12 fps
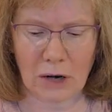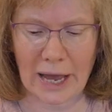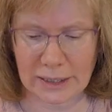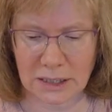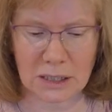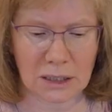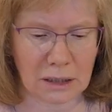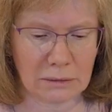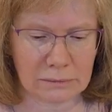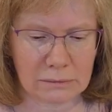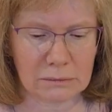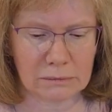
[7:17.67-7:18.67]
Etsy
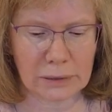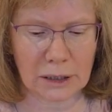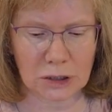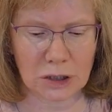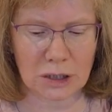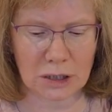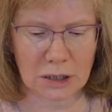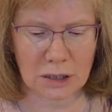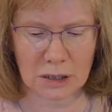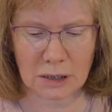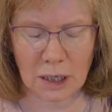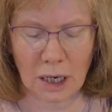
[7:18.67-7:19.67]

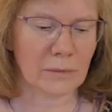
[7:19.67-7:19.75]
purchases.